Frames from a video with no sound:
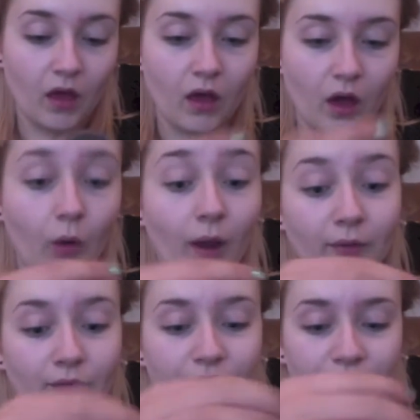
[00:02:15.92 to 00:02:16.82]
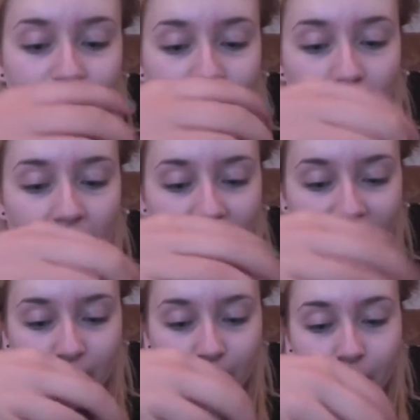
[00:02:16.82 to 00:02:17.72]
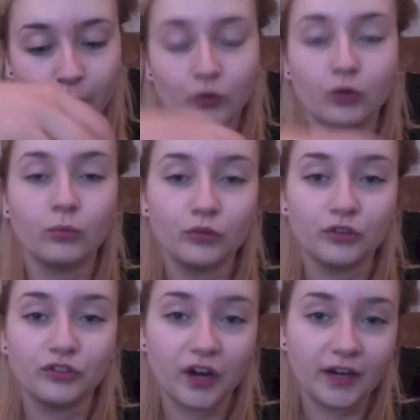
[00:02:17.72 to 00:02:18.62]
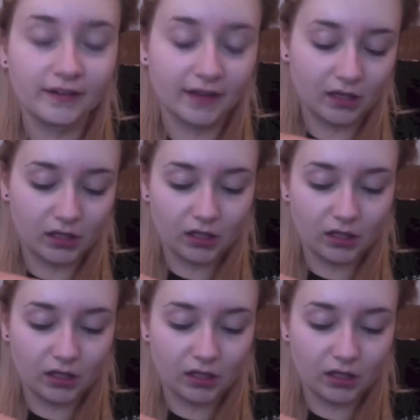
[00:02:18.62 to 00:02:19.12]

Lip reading: Oh, I also use the one that's for normal to dry skin.